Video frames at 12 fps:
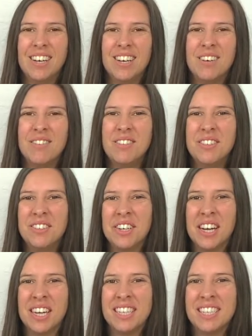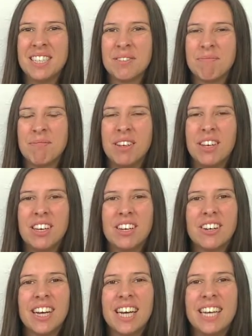Open your eyes.
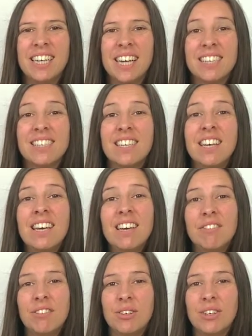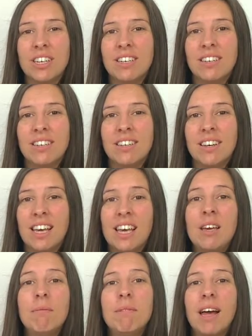Great. Now see if you can
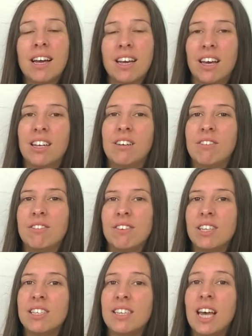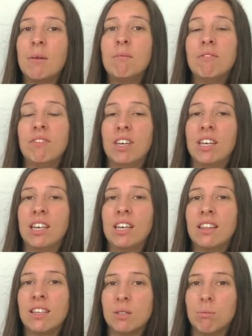keep that kind of same
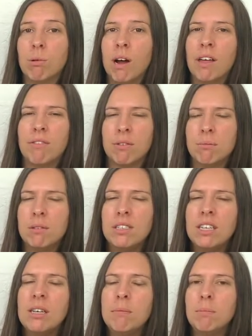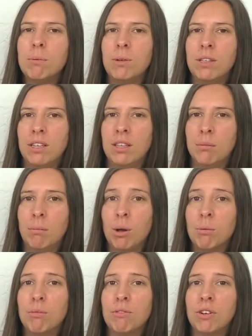feeling, this breath from deep within the
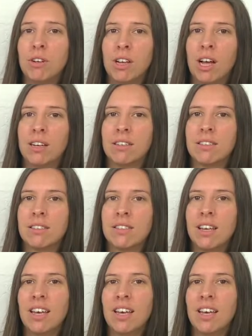bottom of your lungs,